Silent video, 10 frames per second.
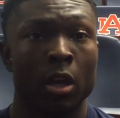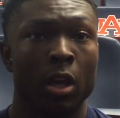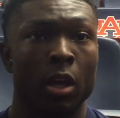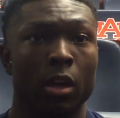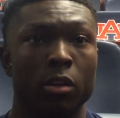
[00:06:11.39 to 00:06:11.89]

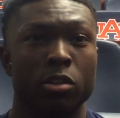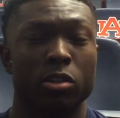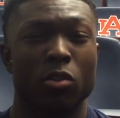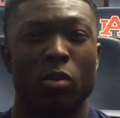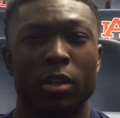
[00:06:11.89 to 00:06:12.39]
And
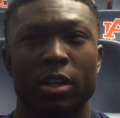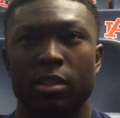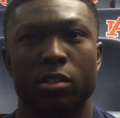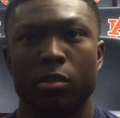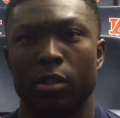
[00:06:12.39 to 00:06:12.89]
just going
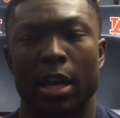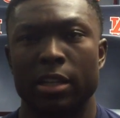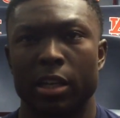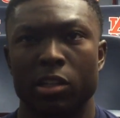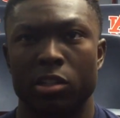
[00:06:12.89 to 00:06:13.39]
against
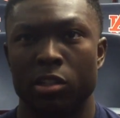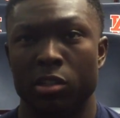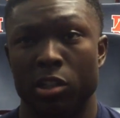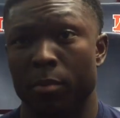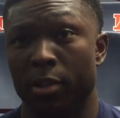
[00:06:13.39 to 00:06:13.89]
guys like
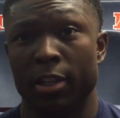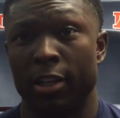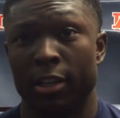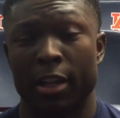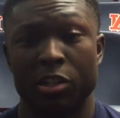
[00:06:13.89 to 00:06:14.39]
Jimmy
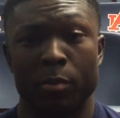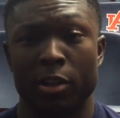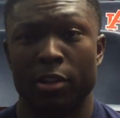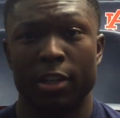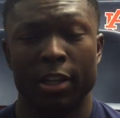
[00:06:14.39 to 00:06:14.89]
Dean, like
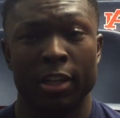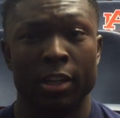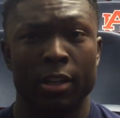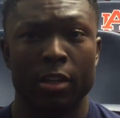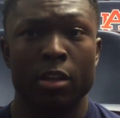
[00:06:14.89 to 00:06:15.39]
Jamel
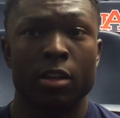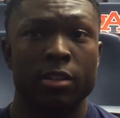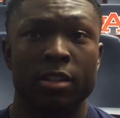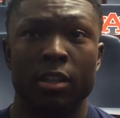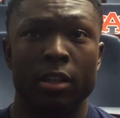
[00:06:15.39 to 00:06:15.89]
Dean, and
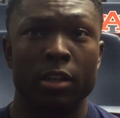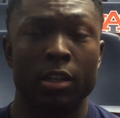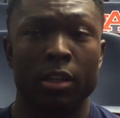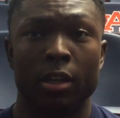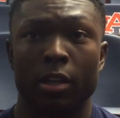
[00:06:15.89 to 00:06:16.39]
CD,
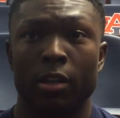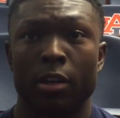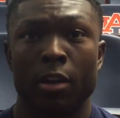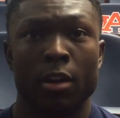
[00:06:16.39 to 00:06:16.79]
and